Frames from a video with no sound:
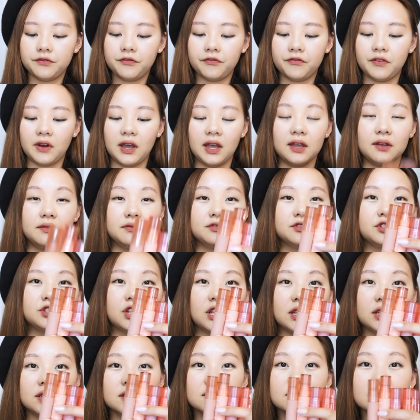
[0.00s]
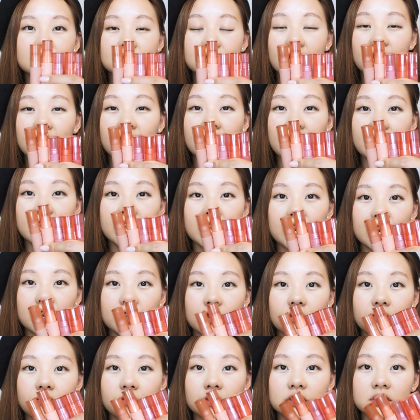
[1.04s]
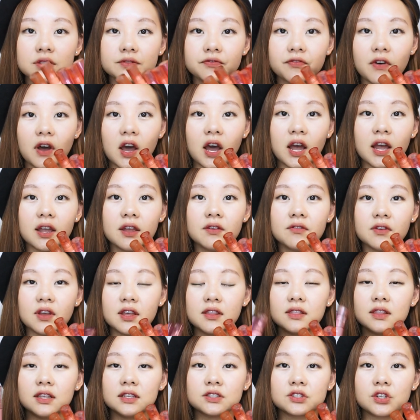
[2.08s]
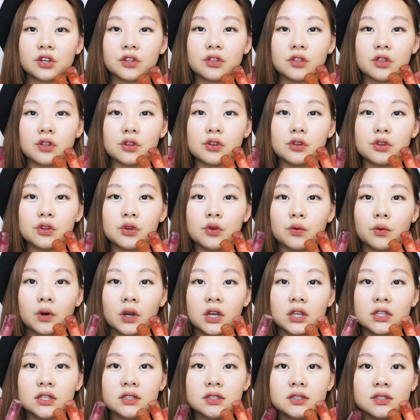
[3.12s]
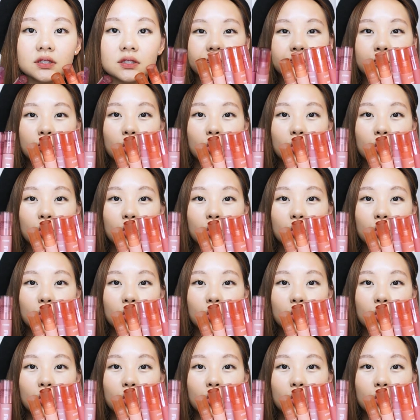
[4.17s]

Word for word: five shades. Here are the first five and these are the new ones.